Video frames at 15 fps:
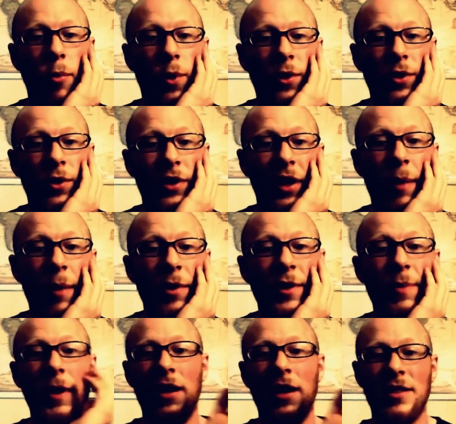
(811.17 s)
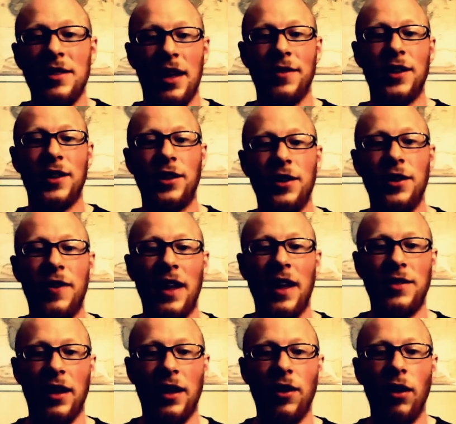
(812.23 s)
moral dilemmas because they have such
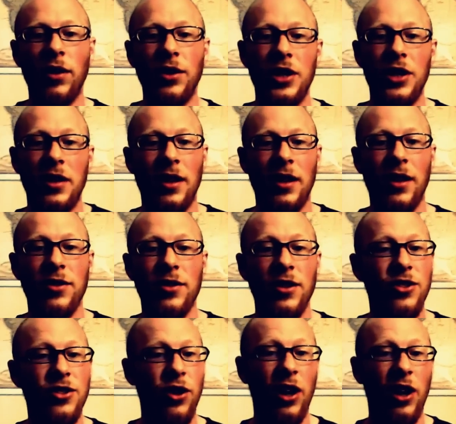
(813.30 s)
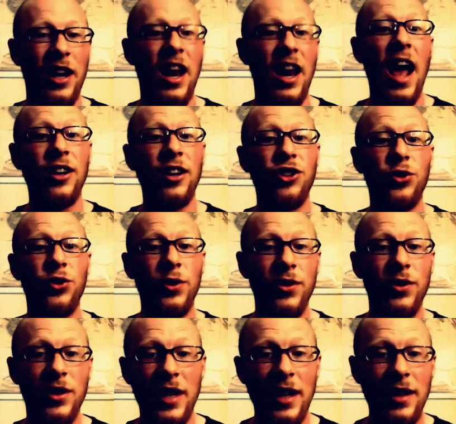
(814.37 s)
advanced technology that there's a certain natural
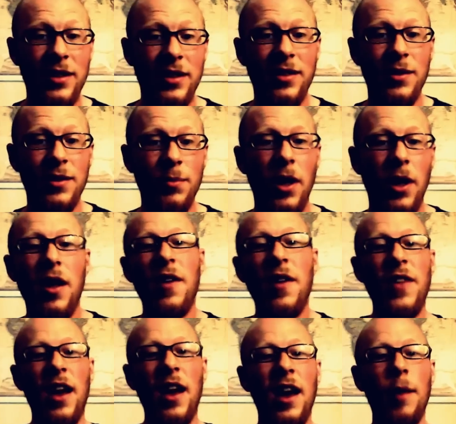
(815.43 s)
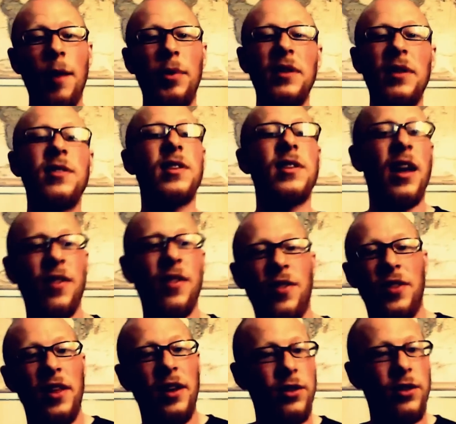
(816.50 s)
statism that happens and
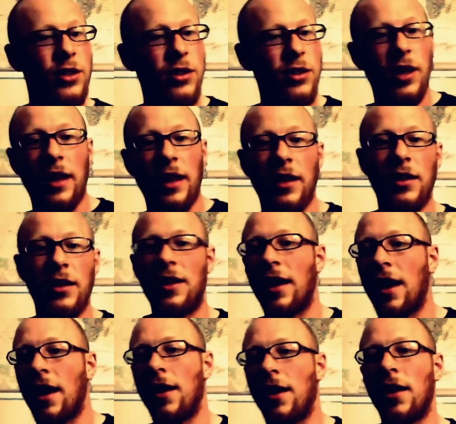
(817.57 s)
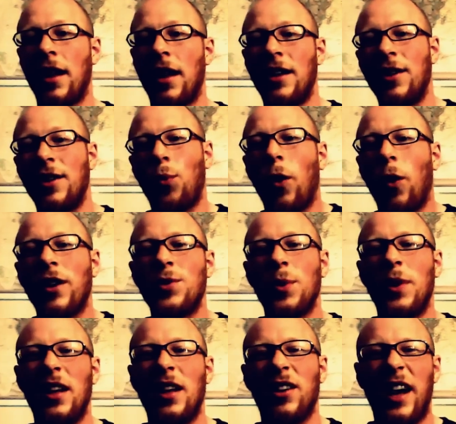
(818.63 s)
they're and they and it works
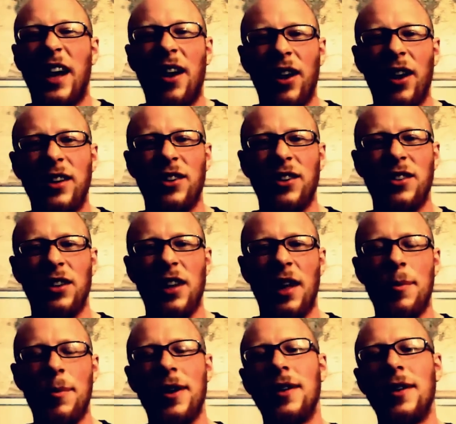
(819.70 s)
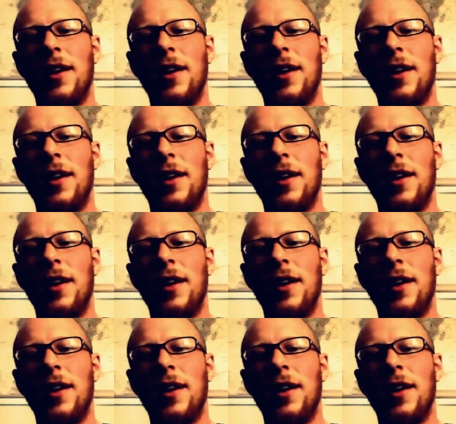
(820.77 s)
with their character dilemma